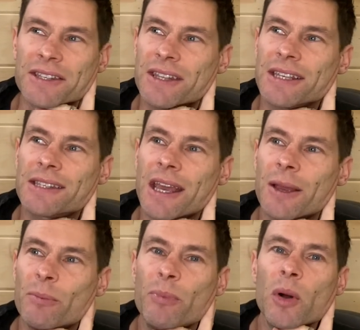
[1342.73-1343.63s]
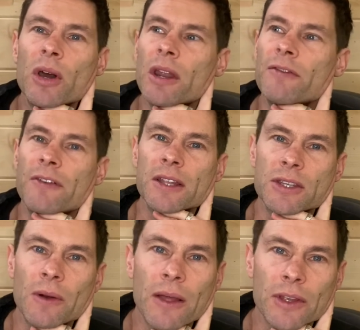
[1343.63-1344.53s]
They say, put a fence
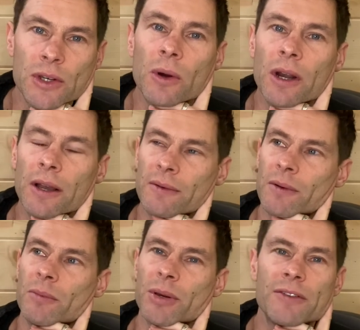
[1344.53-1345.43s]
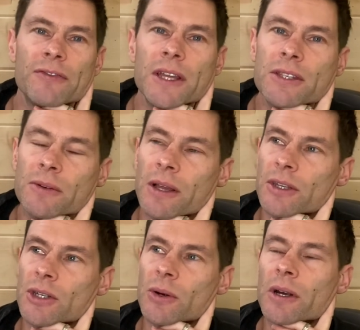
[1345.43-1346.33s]
around the Torah. Put a fence around the
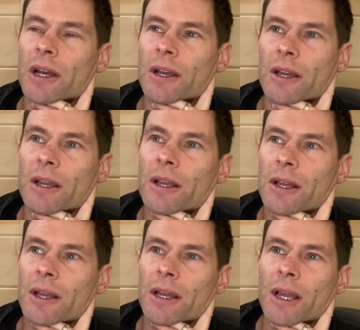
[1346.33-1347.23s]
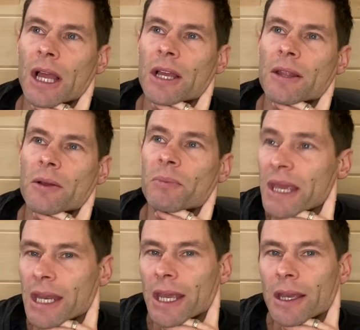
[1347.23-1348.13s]
Torah.
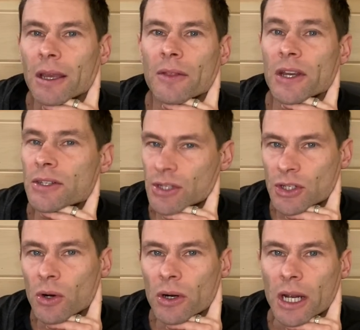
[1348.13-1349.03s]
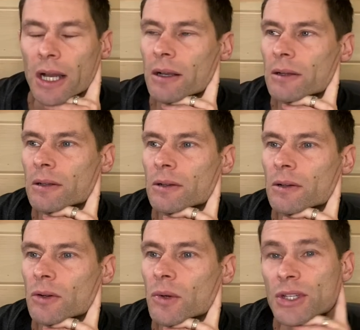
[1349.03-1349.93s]
Meaning, there's the Torah,
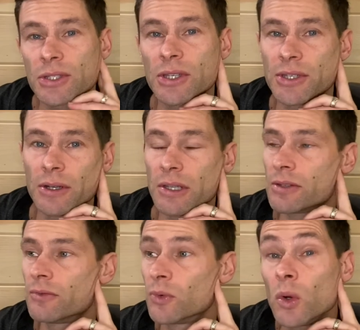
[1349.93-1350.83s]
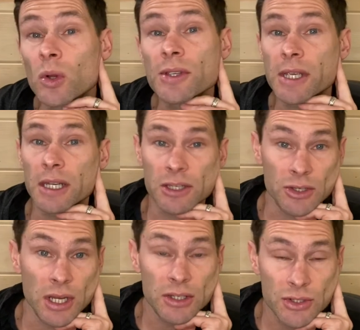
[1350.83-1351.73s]
which is a series of rules and
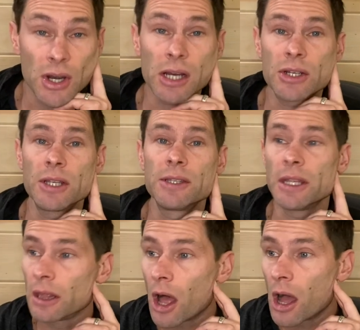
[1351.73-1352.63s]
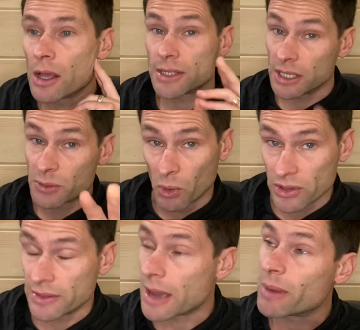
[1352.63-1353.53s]
instructions and laws, and it's more
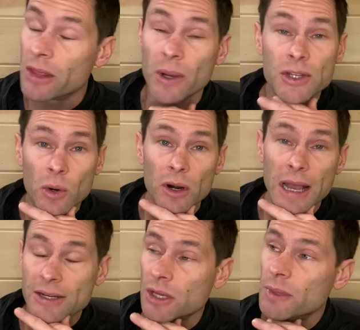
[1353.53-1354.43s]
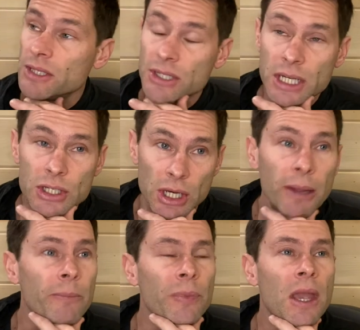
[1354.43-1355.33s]
than that, by the way. Torah actually means teaching.
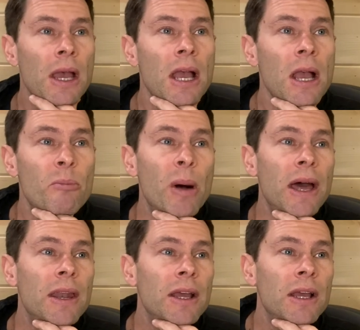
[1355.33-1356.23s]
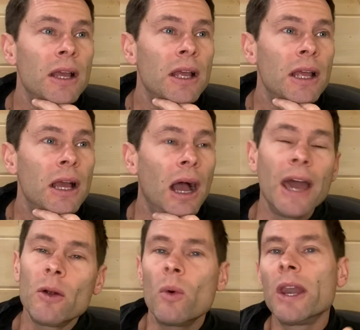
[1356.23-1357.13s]
But I
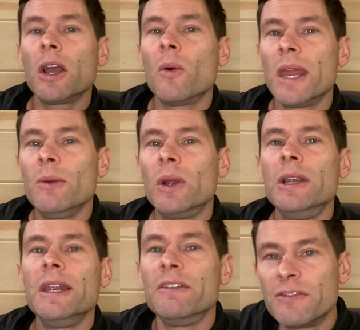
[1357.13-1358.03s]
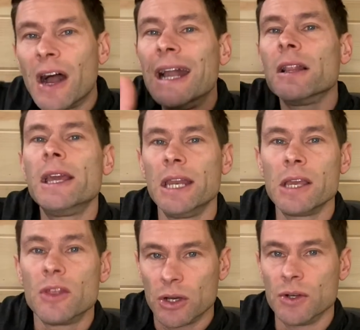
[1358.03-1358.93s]
don't want to go anywhere near violating
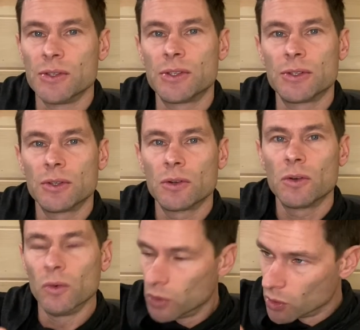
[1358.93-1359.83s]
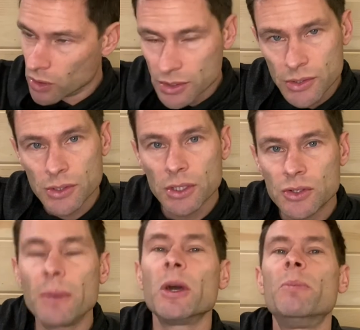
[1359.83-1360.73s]
those rules, so
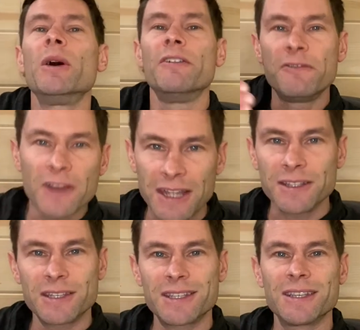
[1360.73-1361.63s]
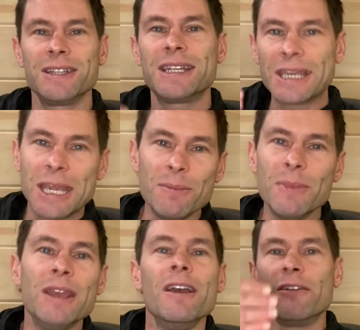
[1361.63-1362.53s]
I'm going to put a fence to keep
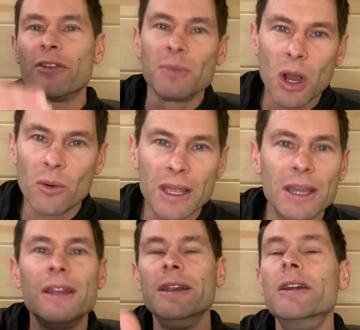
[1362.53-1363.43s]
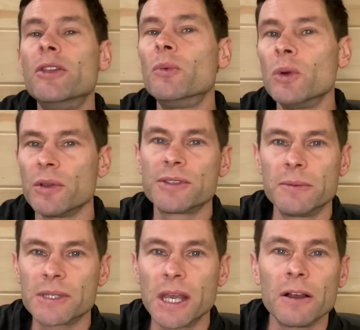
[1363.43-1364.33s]
me from going near the rules
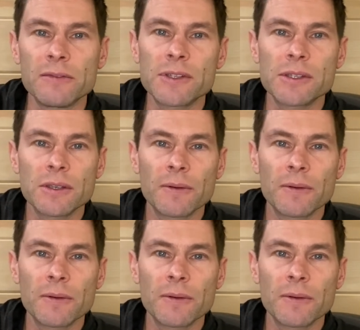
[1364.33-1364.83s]
themselves.